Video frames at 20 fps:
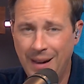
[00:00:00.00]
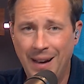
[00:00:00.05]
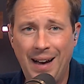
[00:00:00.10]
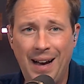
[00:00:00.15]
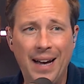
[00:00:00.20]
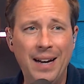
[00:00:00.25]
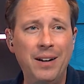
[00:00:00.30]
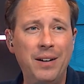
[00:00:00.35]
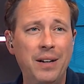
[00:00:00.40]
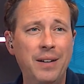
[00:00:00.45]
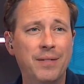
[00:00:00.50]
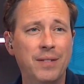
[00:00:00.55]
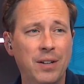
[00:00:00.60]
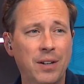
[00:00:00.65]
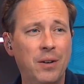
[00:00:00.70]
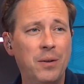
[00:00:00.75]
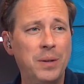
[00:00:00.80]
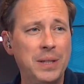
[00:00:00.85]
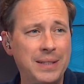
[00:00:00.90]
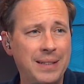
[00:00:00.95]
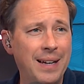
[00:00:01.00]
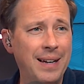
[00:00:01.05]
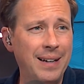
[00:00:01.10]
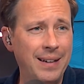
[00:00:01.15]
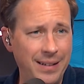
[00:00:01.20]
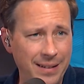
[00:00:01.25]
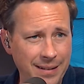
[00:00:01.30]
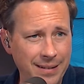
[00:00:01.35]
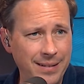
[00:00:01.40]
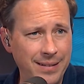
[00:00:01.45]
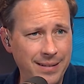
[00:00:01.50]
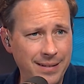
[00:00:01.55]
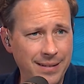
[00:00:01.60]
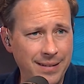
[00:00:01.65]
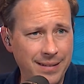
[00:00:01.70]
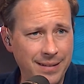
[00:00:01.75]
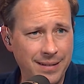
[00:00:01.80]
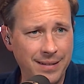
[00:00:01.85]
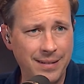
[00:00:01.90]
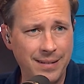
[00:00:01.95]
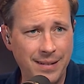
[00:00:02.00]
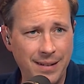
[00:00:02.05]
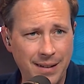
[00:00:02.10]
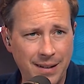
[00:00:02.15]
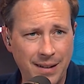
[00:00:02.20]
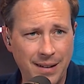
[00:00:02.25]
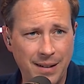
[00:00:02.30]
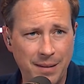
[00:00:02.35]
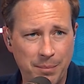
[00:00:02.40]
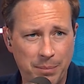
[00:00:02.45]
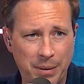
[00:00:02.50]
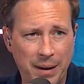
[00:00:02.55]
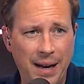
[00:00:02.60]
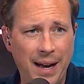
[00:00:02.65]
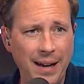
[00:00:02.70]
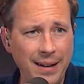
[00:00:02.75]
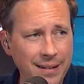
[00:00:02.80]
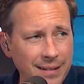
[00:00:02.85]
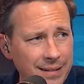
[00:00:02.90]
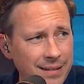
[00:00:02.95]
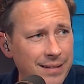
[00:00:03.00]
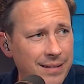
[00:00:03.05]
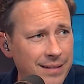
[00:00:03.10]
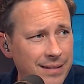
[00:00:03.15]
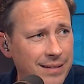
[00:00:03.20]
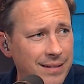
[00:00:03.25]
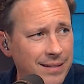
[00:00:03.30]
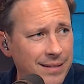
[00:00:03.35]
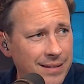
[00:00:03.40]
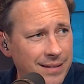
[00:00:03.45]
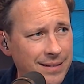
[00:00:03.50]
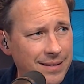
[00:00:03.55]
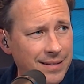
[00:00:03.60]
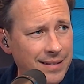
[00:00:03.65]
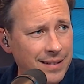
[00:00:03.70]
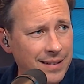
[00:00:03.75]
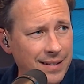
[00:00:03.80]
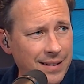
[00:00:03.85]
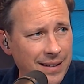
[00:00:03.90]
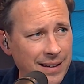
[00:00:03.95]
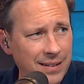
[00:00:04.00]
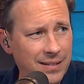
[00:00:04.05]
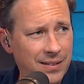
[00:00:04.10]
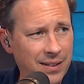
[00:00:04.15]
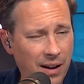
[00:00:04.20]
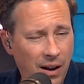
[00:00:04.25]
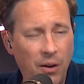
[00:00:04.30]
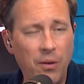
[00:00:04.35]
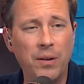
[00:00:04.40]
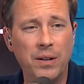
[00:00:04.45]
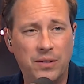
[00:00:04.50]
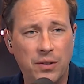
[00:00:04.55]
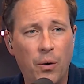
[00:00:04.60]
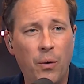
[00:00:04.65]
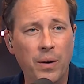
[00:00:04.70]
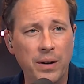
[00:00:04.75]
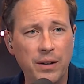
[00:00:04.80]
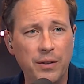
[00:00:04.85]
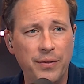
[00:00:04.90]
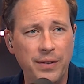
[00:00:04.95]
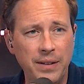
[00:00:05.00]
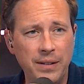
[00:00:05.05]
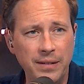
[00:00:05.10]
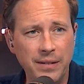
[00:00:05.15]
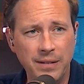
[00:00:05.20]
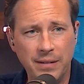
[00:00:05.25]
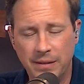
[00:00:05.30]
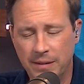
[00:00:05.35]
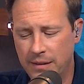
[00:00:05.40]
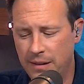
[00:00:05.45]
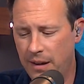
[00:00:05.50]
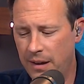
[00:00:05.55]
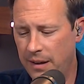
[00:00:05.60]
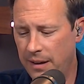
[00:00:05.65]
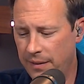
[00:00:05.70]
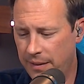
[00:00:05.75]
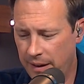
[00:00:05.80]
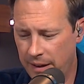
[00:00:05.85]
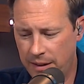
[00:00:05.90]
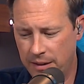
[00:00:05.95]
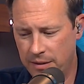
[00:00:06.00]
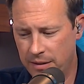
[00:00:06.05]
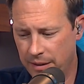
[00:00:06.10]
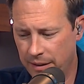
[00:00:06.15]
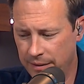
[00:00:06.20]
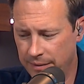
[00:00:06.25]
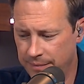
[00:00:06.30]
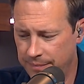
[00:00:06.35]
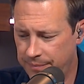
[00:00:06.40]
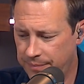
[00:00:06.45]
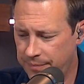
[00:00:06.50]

I don't even know what that is, but it's, oh, it's oil field. Okay. Thank you, Joe.